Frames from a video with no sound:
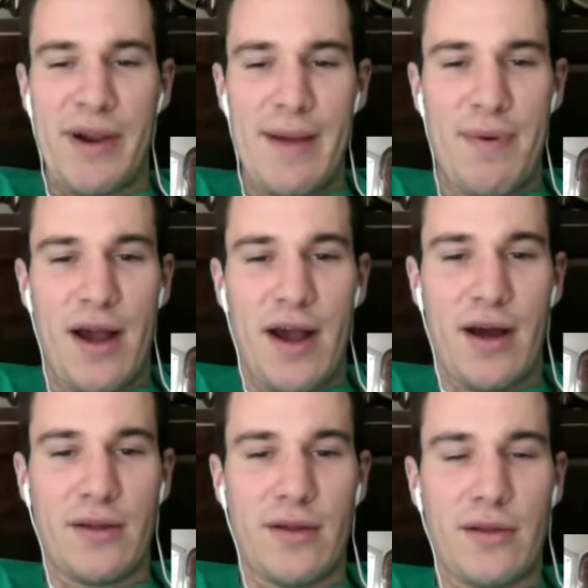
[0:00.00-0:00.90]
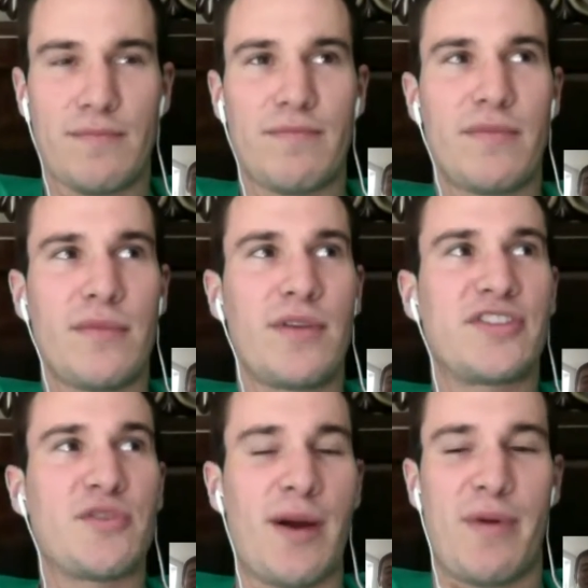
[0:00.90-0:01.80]
up a
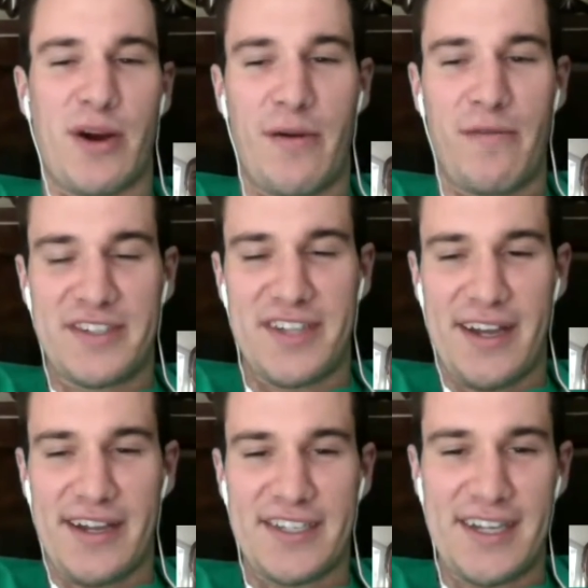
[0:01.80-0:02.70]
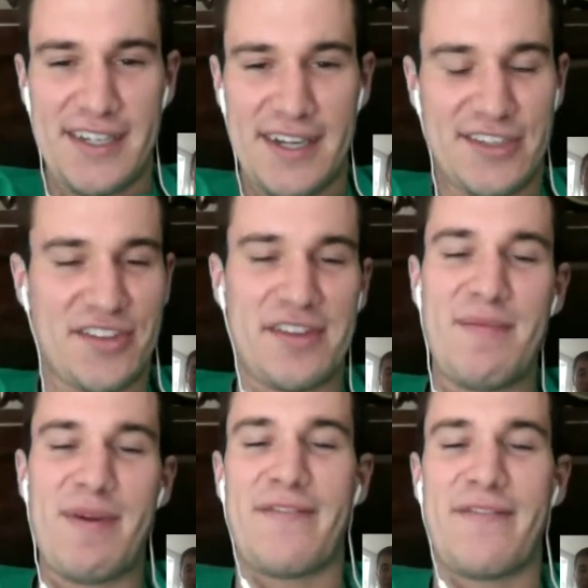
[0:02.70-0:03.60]
story Barkov was telling us last night, just a
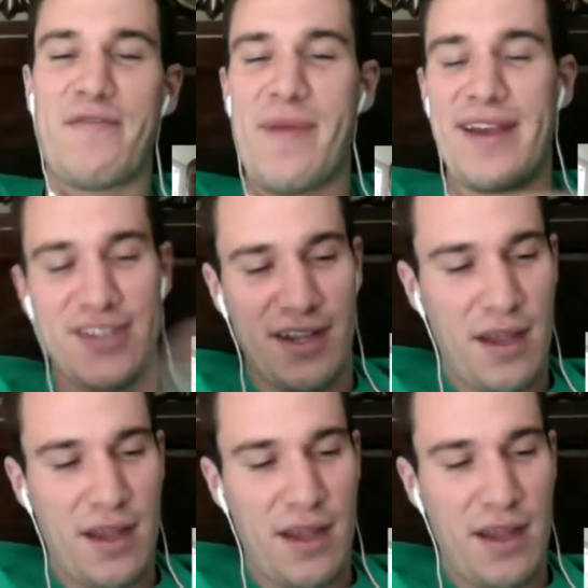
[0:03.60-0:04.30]
tidbit of information?